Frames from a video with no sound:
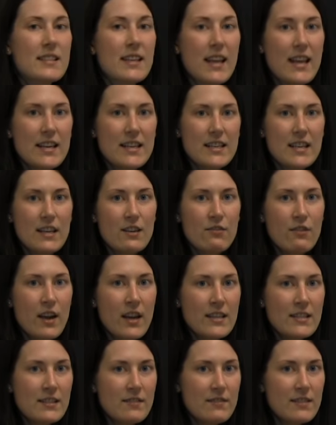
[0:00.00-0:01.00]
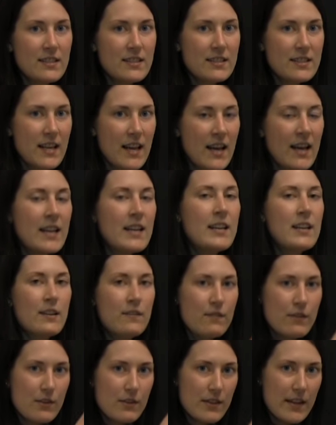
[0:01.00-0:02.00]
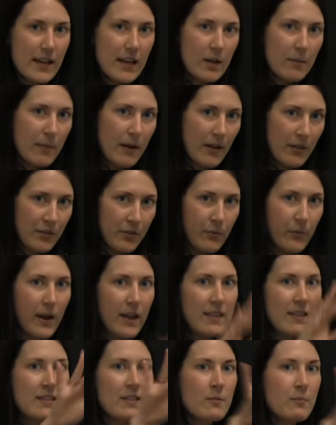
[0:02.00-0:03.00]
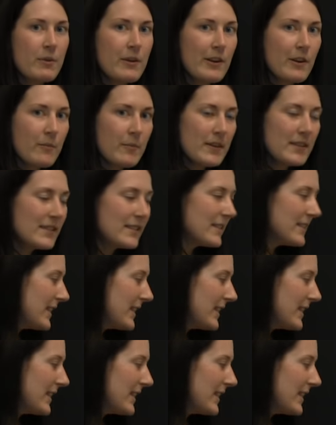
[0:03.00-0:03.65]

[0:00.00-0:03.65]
slanting rays of the sun, and if you think about the way that the pyramids